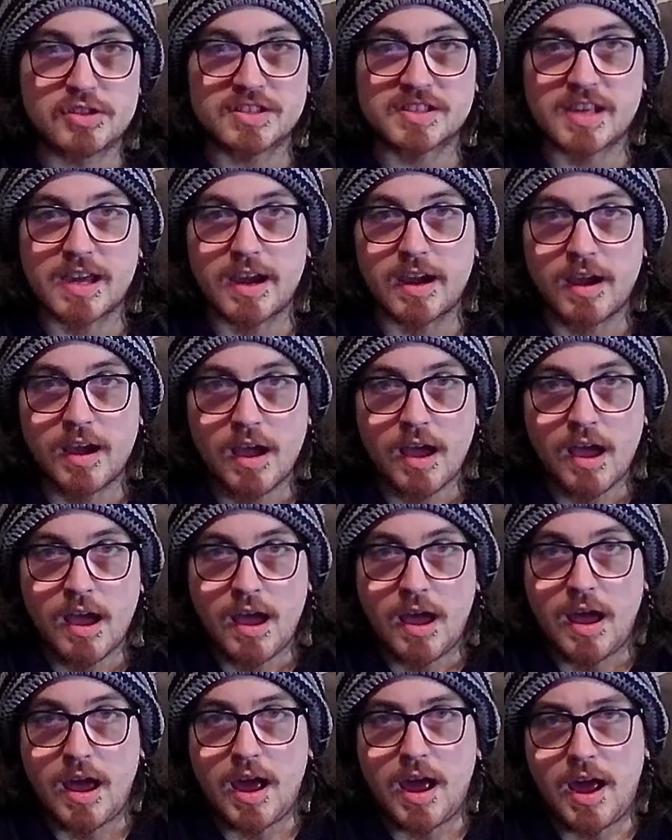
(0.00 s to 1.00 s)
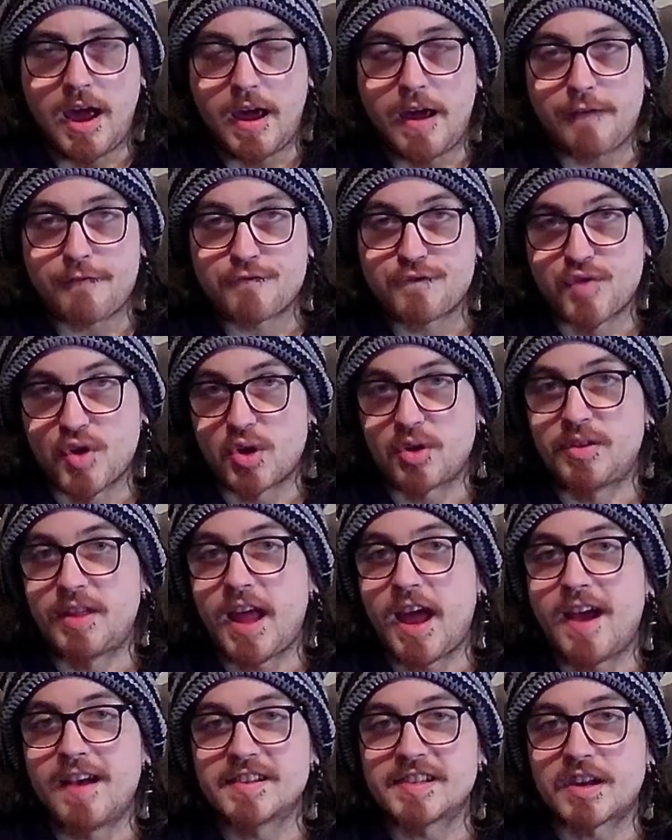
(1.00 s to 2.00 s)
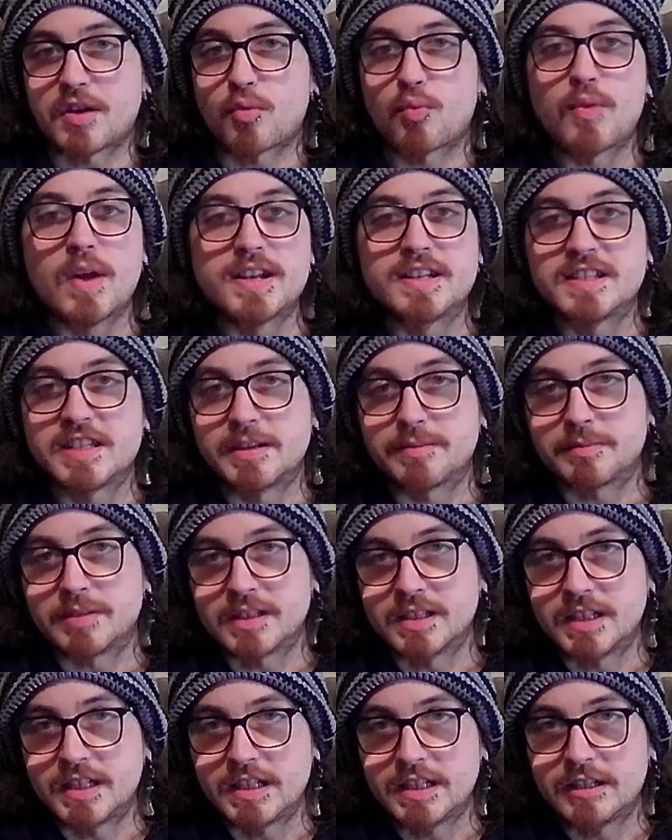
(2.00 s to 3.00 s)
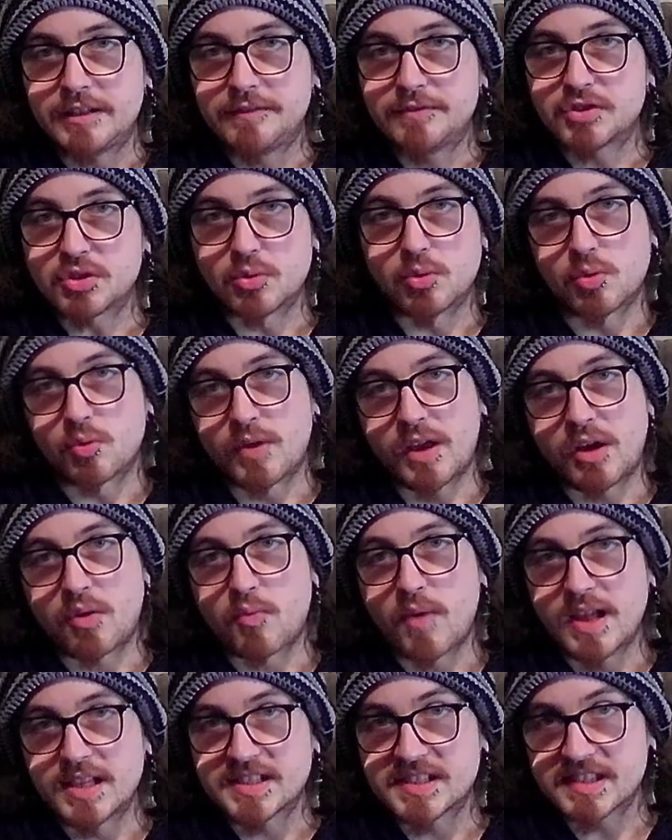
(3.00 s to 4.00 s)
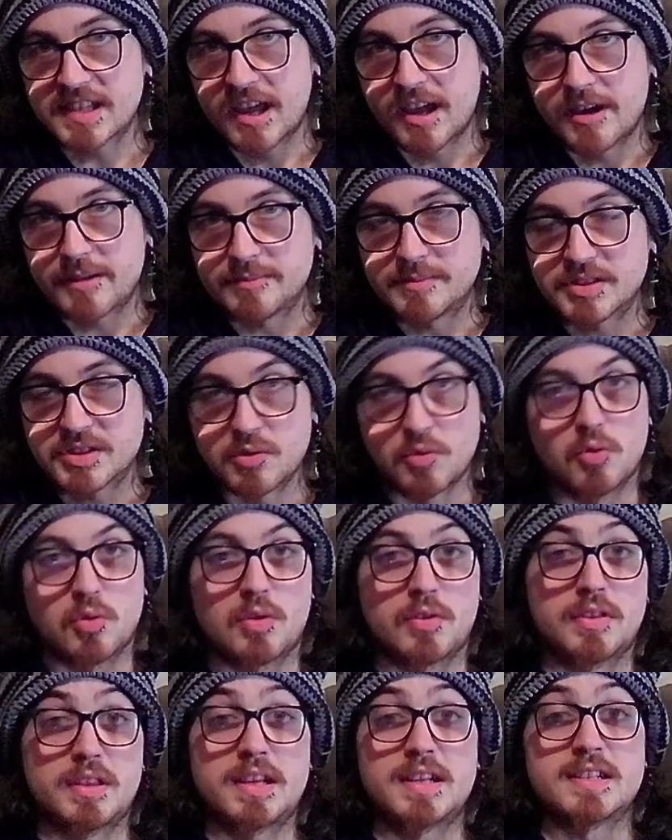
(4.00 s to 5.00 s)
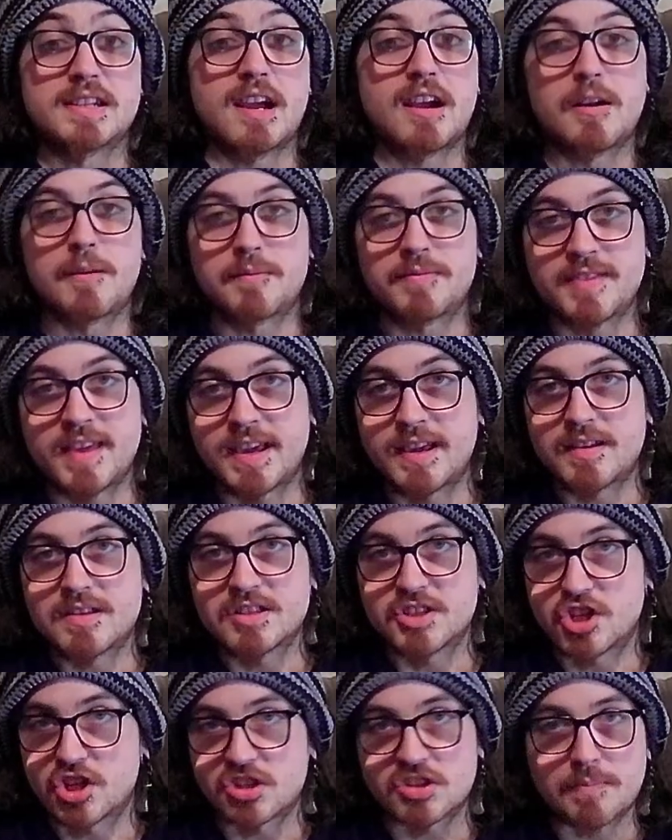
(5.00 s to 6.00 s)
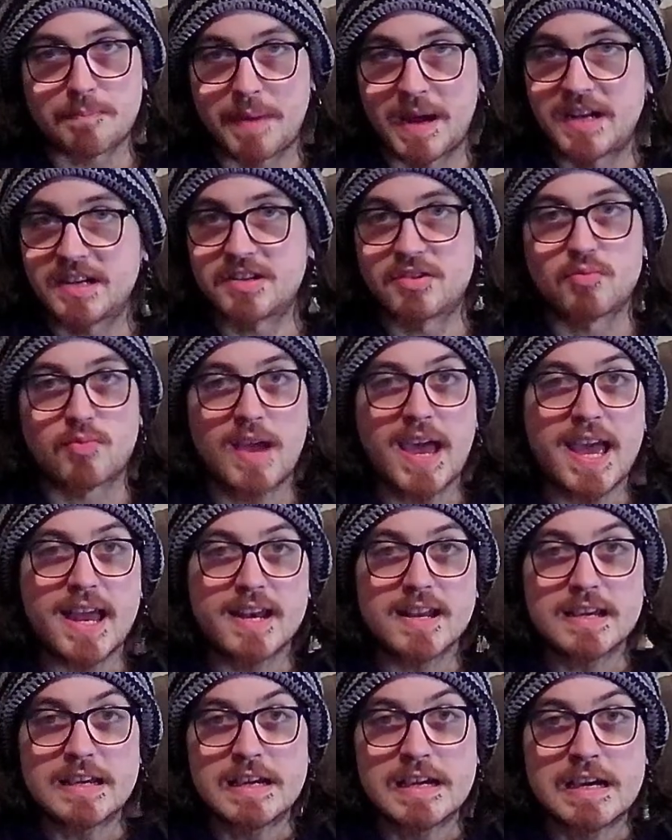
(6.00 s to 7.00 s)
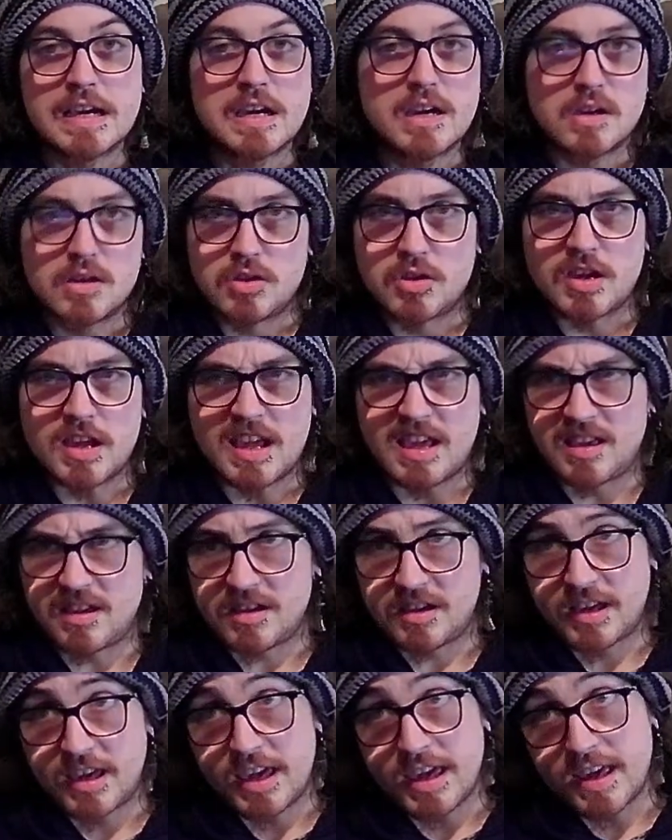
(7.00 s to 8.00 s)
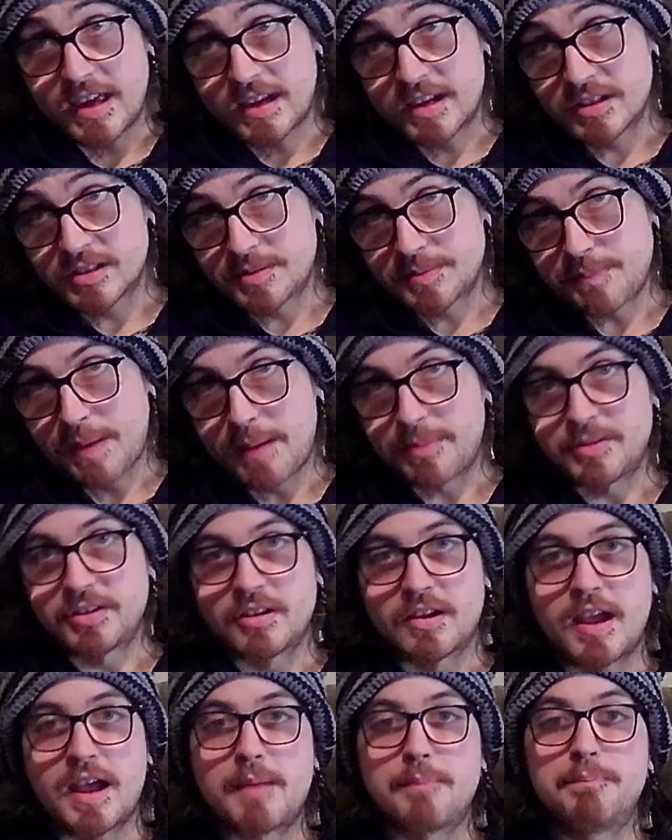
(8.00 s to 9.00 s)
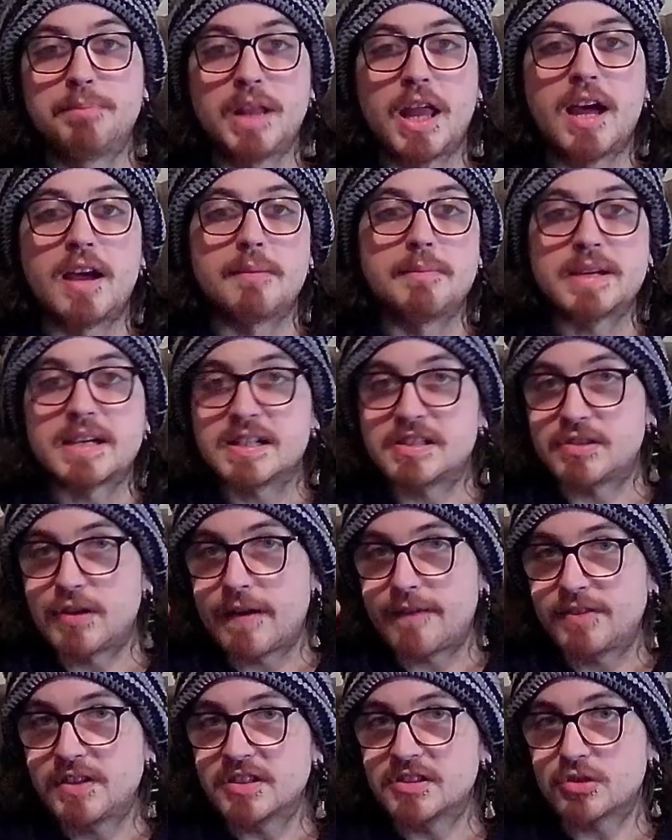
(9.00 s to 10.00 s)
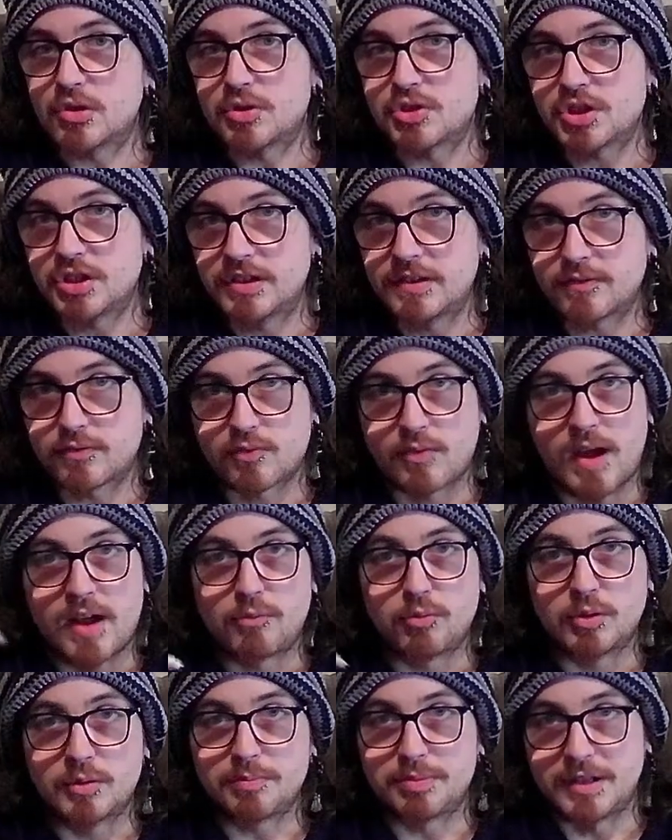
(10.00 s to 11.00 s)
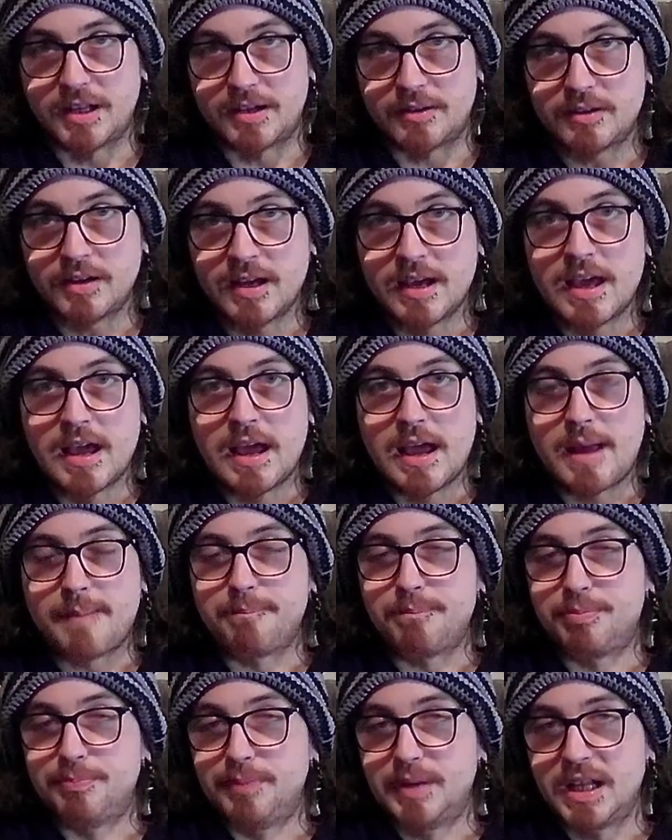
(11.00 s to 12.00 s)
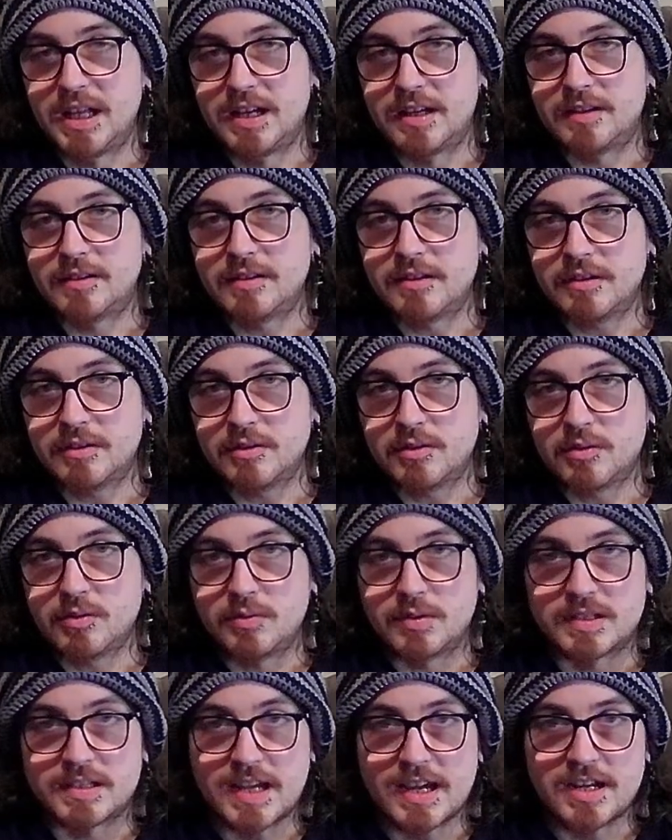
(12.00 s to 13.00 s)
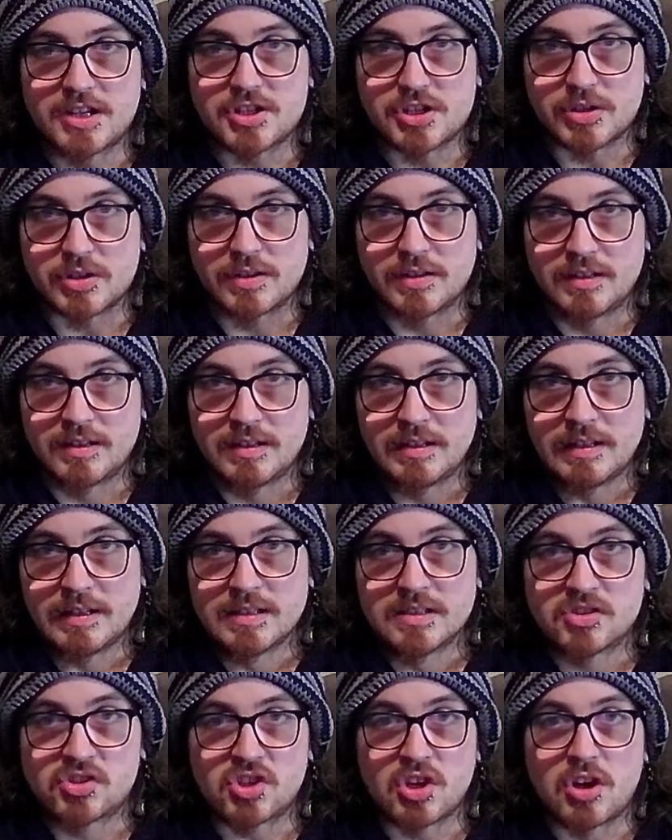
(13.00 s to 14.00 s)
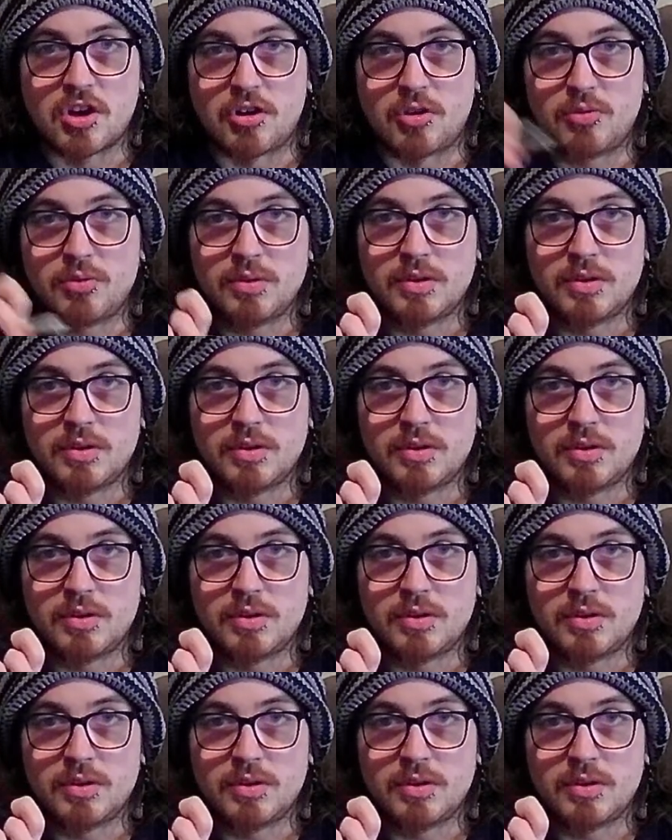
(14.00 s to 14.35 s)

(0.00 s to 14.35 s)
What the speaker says: say a fern that has like red tip leaves or like red stems, or the entire thing is just painted red. It can pop into your head blood, because you have the association of red with blood and blood with danger. So